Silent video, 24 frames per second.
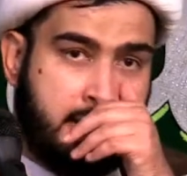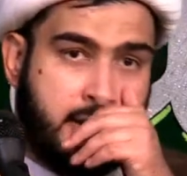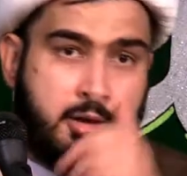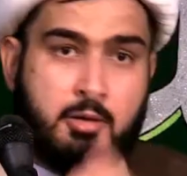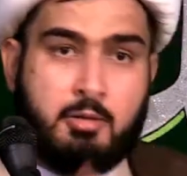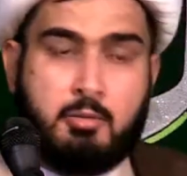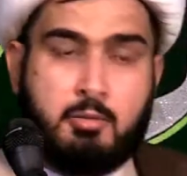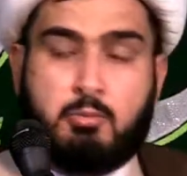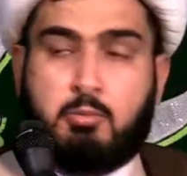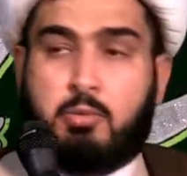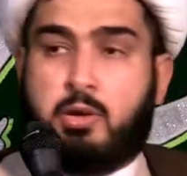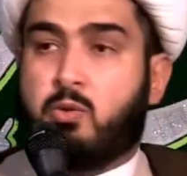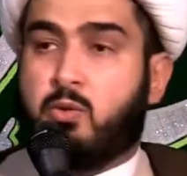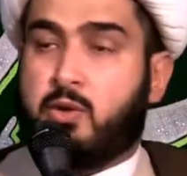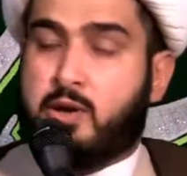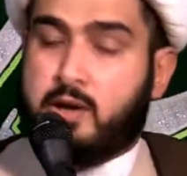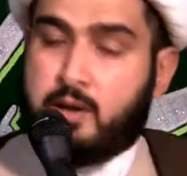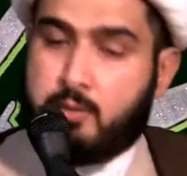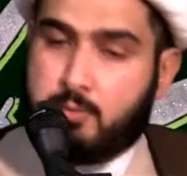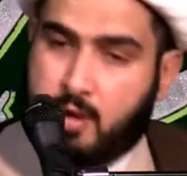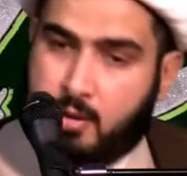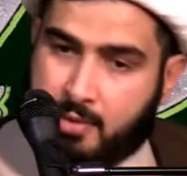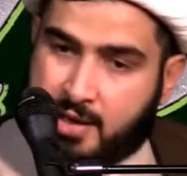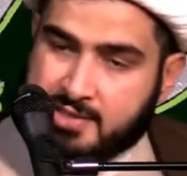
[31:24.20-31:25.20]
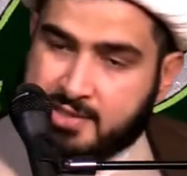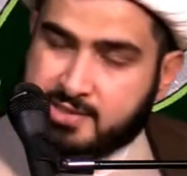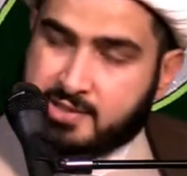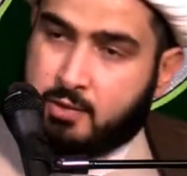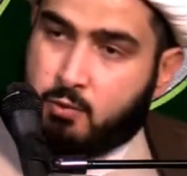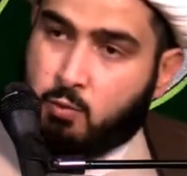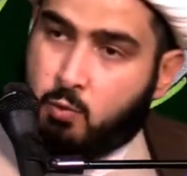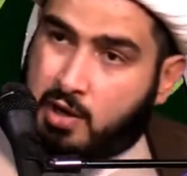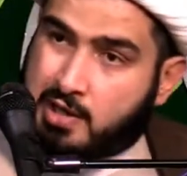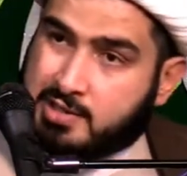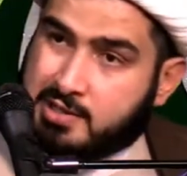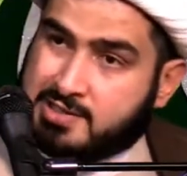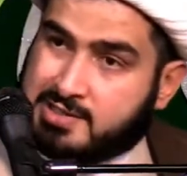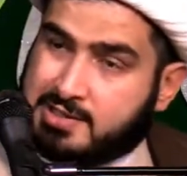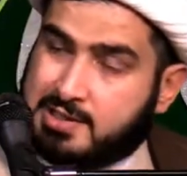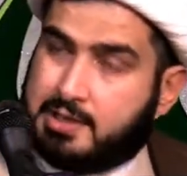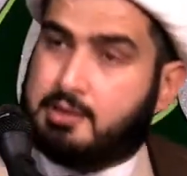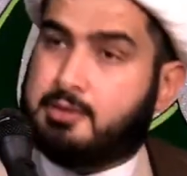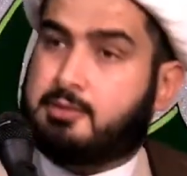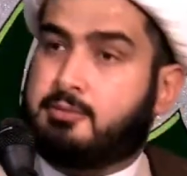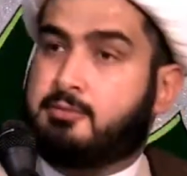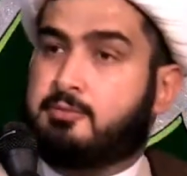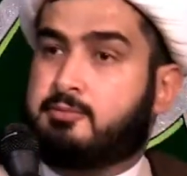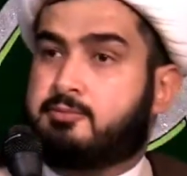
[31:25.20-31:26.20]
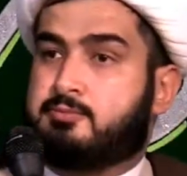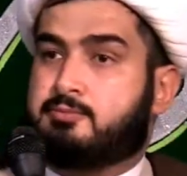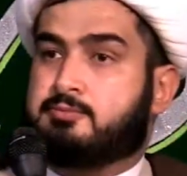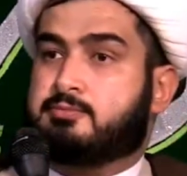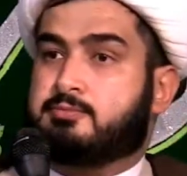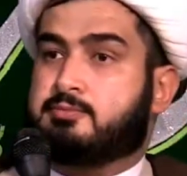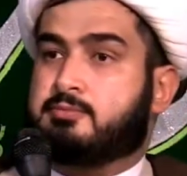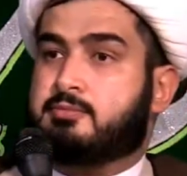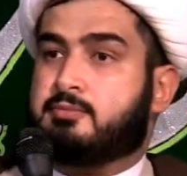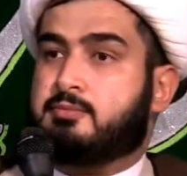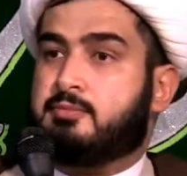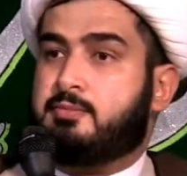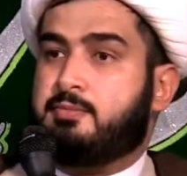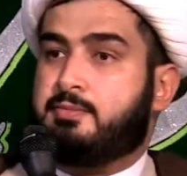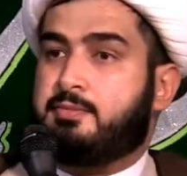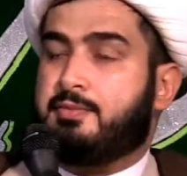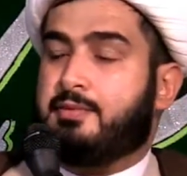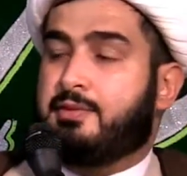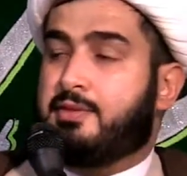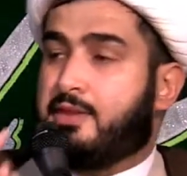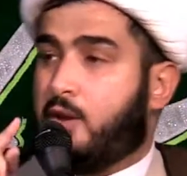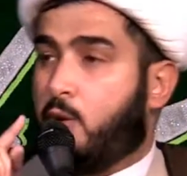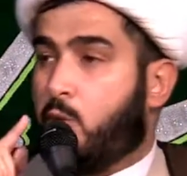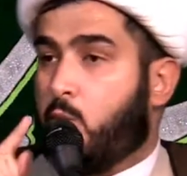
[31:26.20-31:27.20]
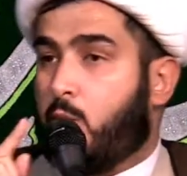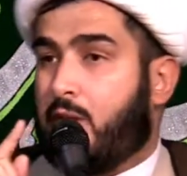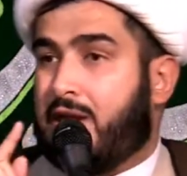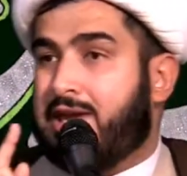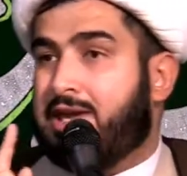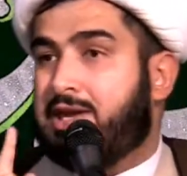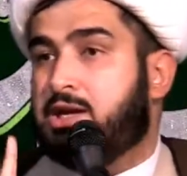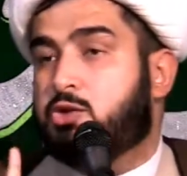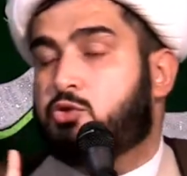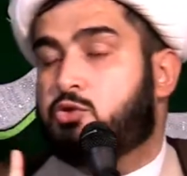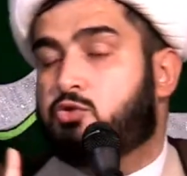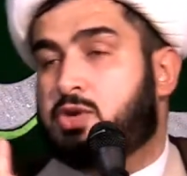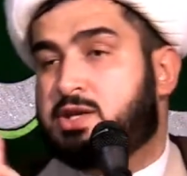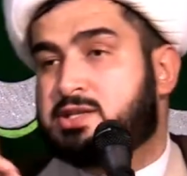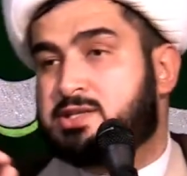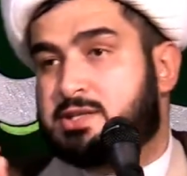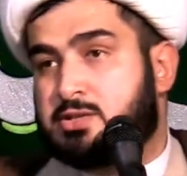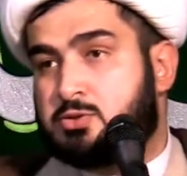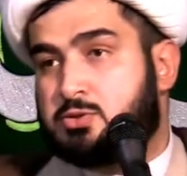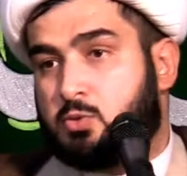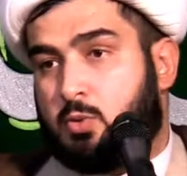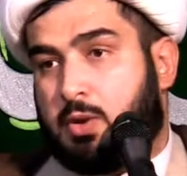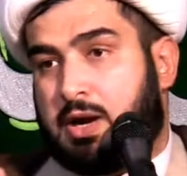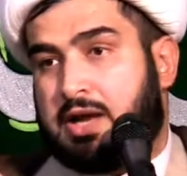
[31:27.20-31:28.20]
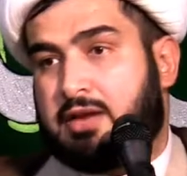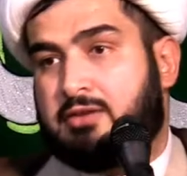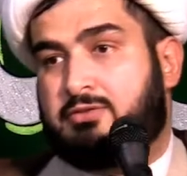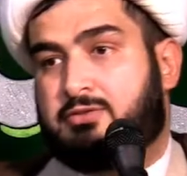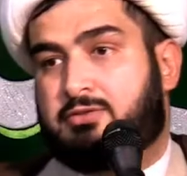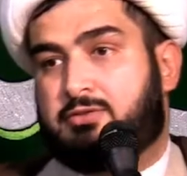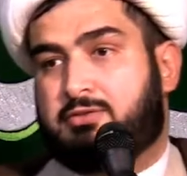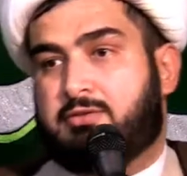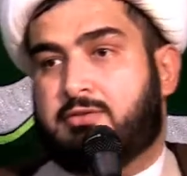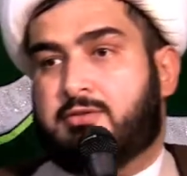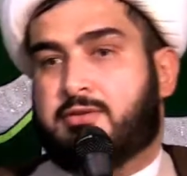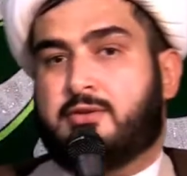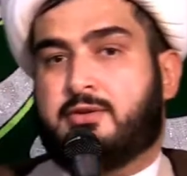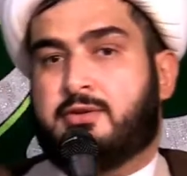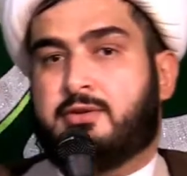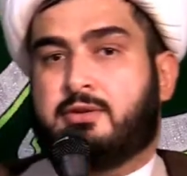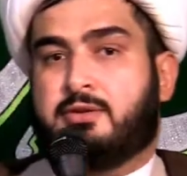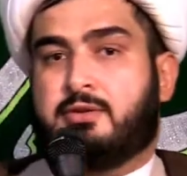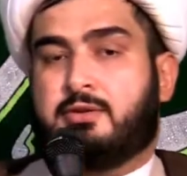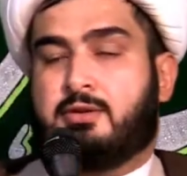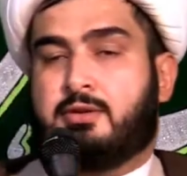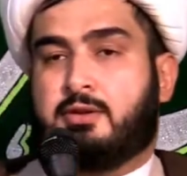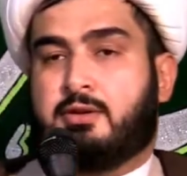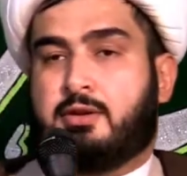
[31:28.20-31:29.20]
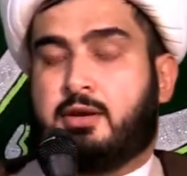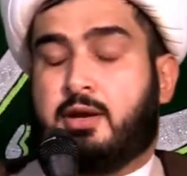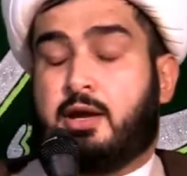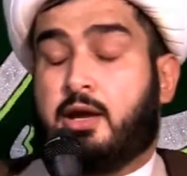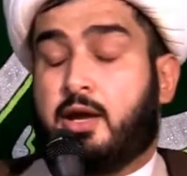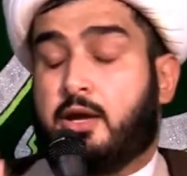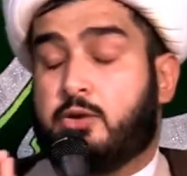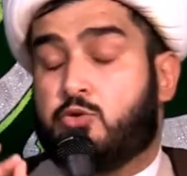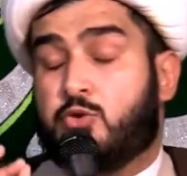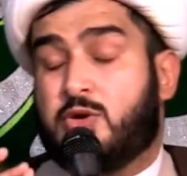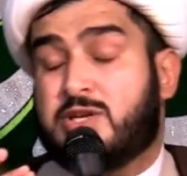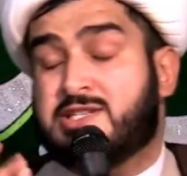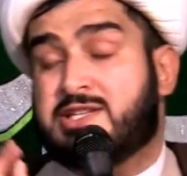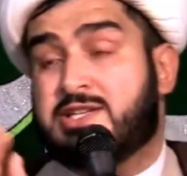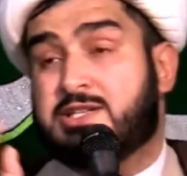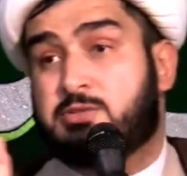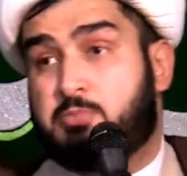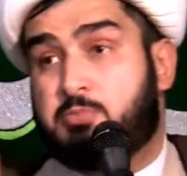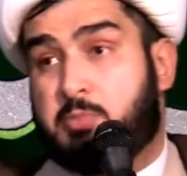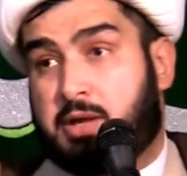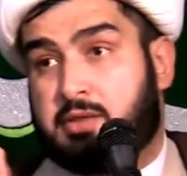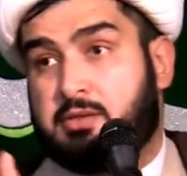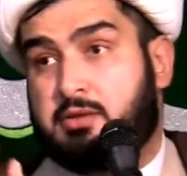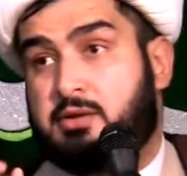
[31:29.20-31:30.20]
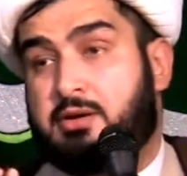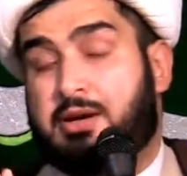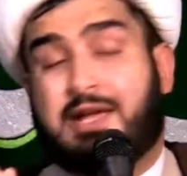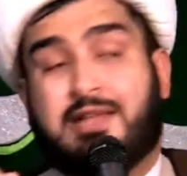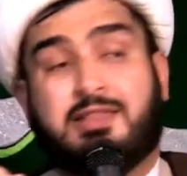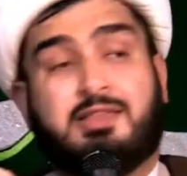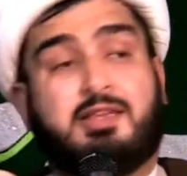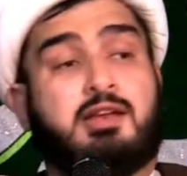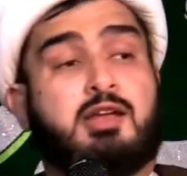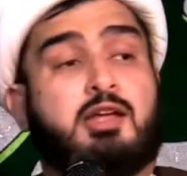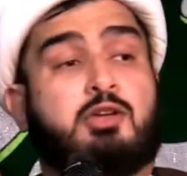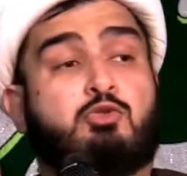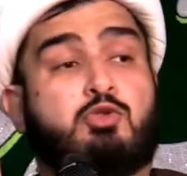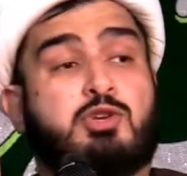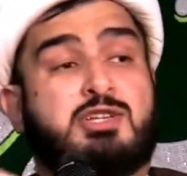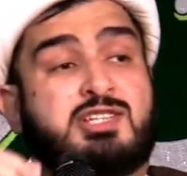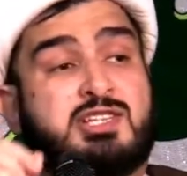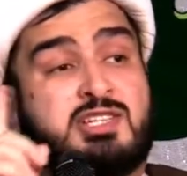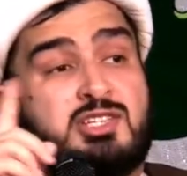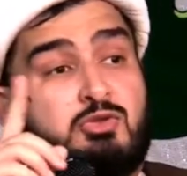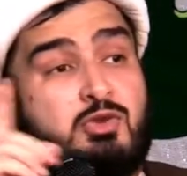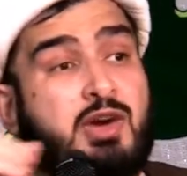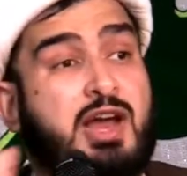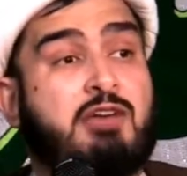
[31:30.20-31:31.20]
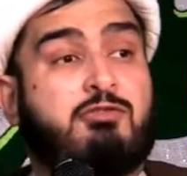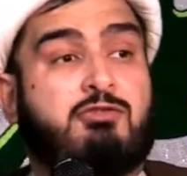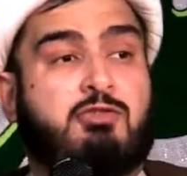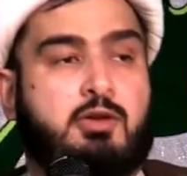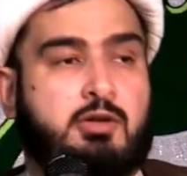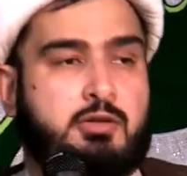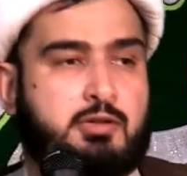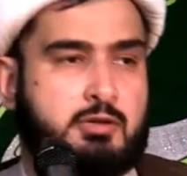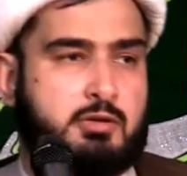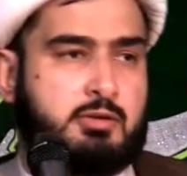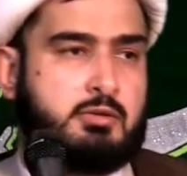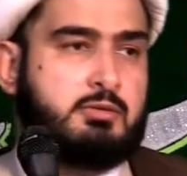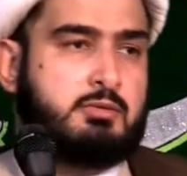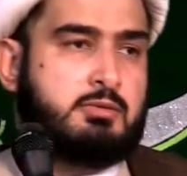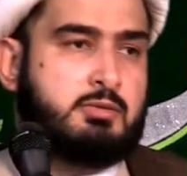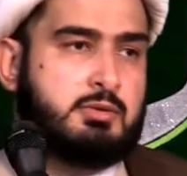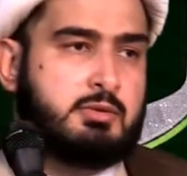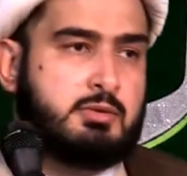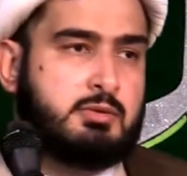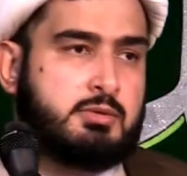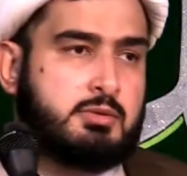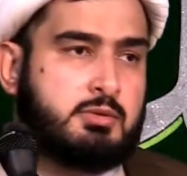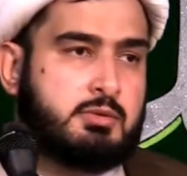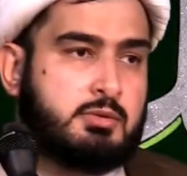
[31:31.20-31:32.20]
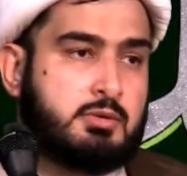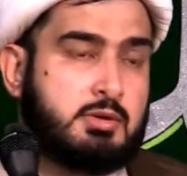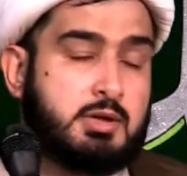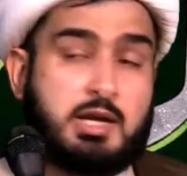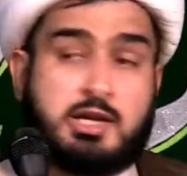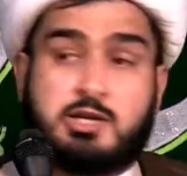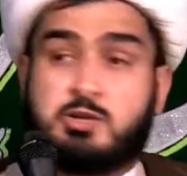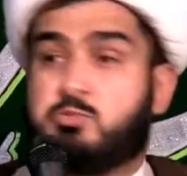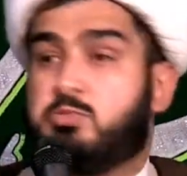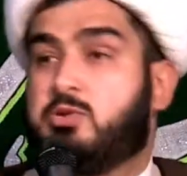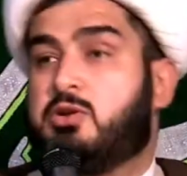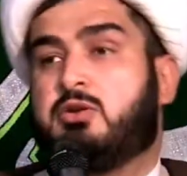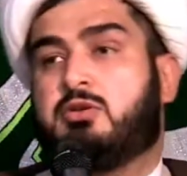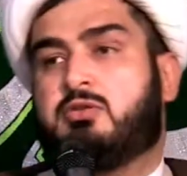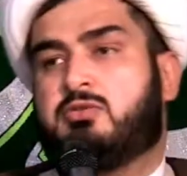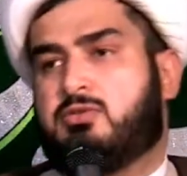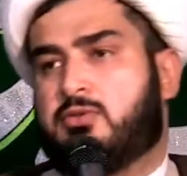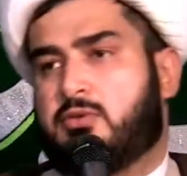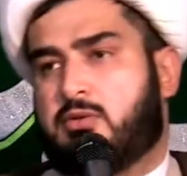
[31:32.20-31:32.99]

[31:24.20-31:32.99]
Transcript: But when Imam Hassan walks in, the way he addressed his wife, addressed his mother, and then addressed his grandfather is beautiful.